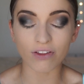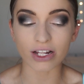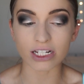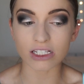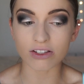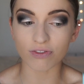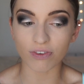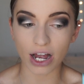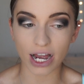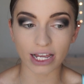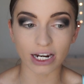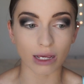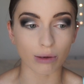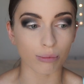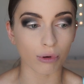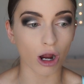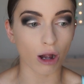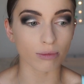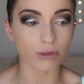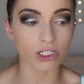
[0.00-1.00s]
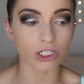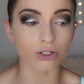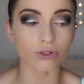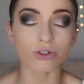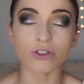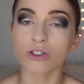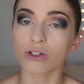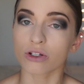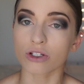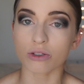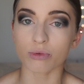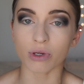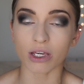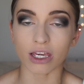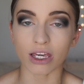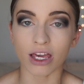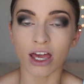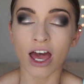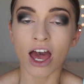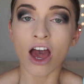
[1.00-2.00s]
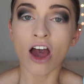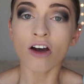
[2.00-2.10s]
That's fine. I promise you, as soon as we